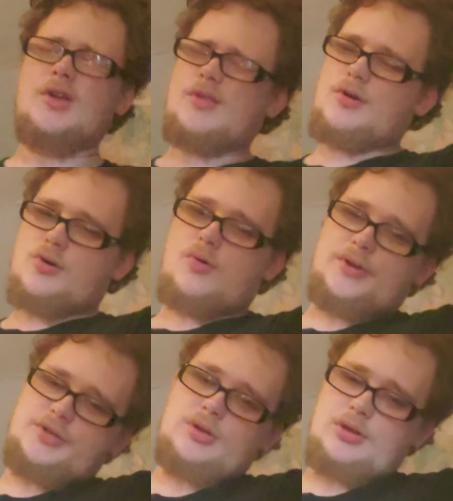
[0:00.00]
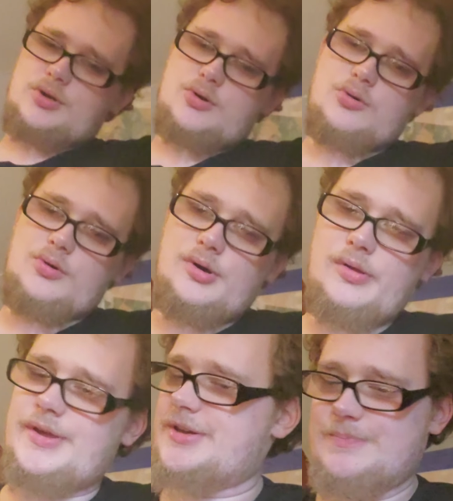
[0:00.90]
The coin can look
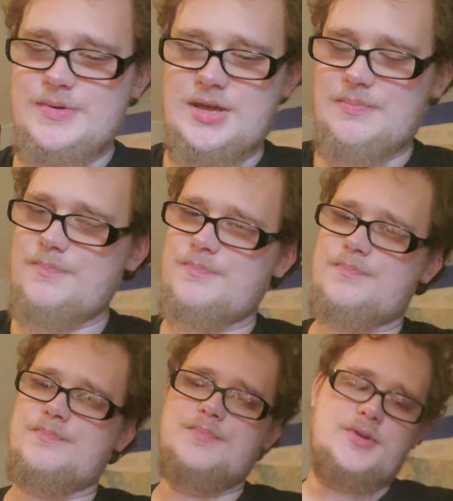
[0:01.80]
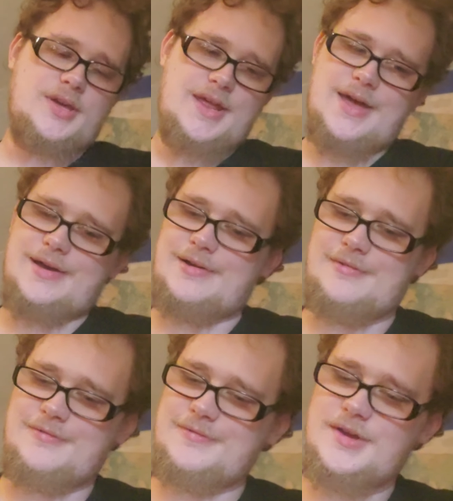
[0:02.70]
cool. It could be you can
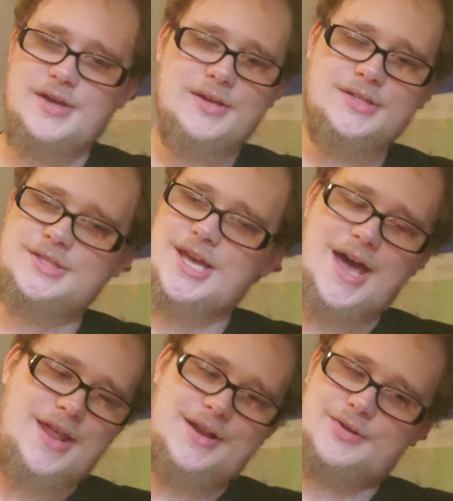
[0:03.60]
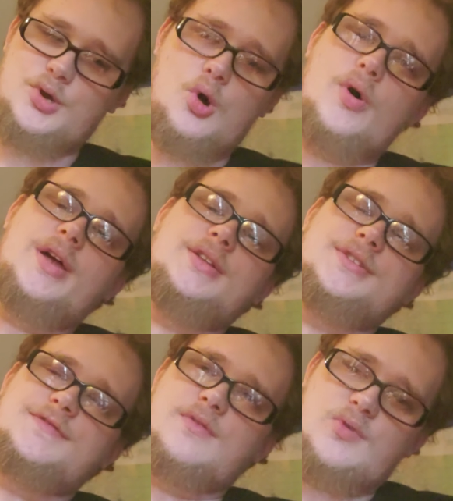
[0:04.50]
have 10
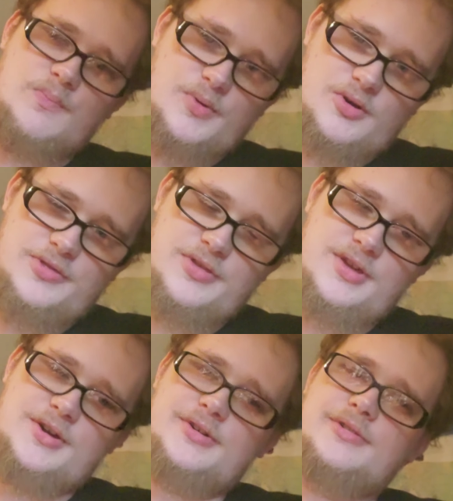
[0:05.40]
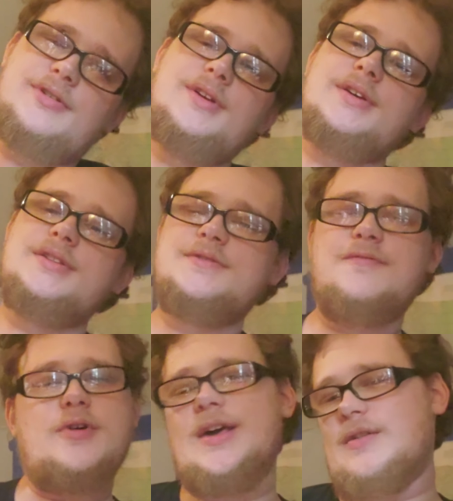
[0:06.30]
coins from your birth year for an